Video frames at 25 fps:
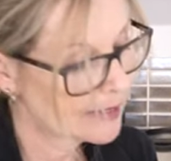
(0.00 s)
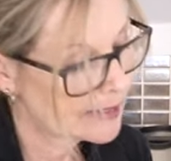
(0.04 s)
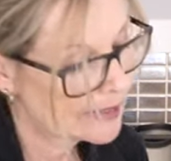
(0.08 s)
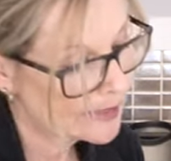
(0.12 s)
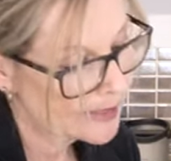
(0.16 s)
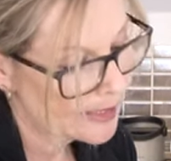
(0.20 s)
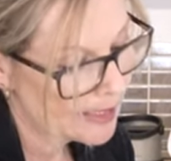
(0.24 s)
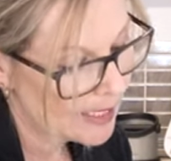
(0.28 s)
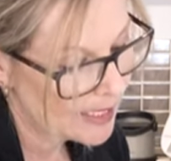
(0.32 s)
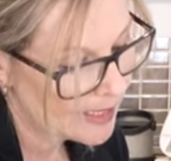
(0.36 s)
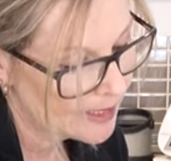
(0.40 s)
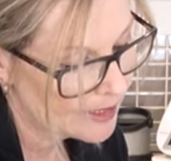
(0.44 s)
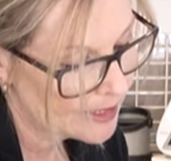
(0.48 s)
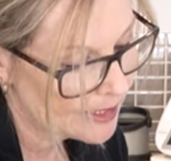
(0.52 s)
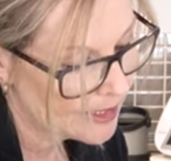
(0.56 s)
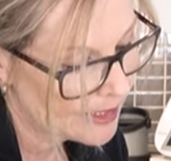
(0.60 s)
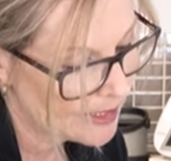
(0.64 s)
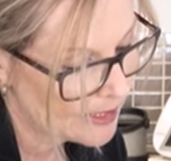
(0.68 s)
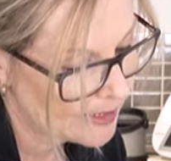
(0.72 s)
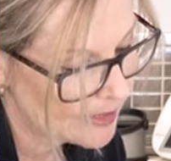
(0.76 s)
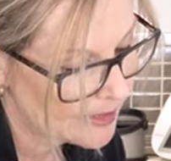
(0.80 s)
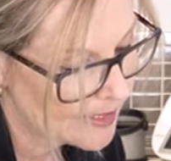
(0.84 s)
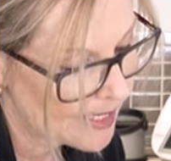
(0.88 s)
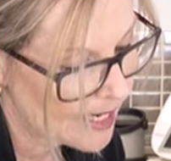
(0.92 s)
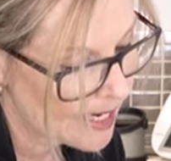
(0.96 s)
the selector
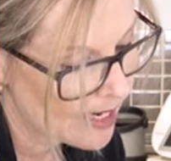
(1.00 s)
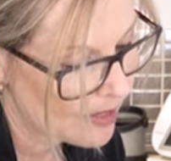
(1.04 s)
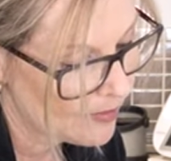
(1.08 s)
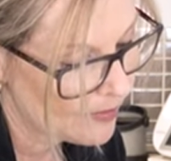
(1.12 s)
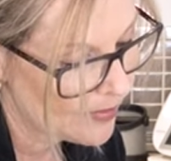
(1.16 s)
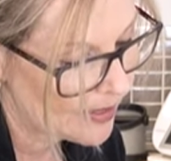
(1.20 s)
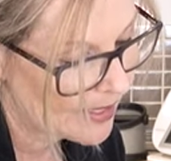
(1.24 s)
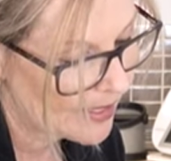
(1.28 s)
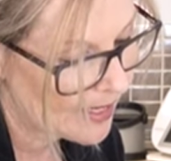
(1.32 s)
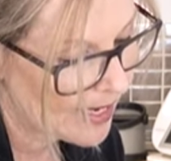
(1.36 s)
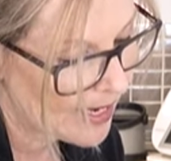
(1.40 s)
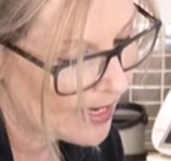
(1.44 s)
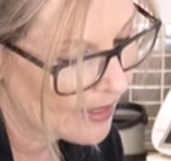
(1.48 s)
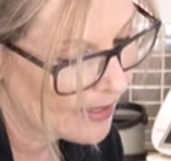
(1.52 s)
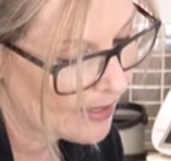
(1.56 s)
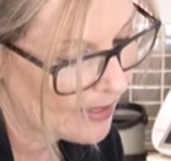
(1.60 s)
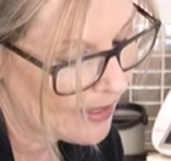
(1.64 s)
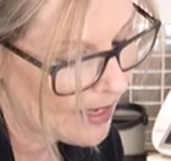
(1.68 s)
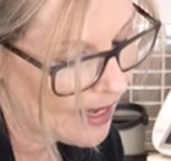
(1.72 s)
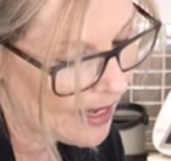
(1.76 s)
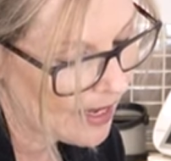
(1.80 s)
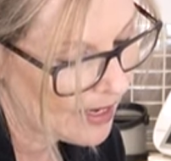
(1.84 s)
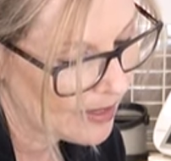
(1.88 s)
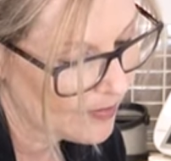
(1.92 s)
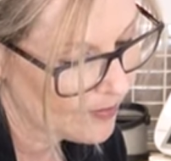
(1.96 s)
is now being
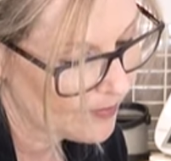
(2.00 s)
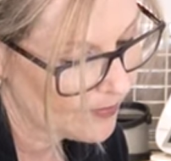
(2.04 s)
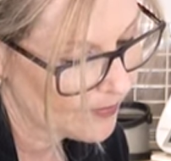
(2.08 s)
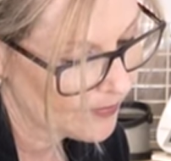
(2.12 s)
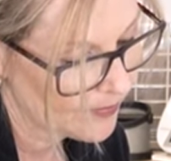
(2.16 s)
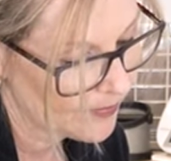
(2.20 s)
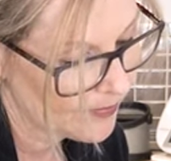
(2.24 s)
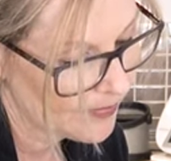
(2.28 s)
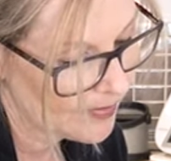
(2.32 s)
um,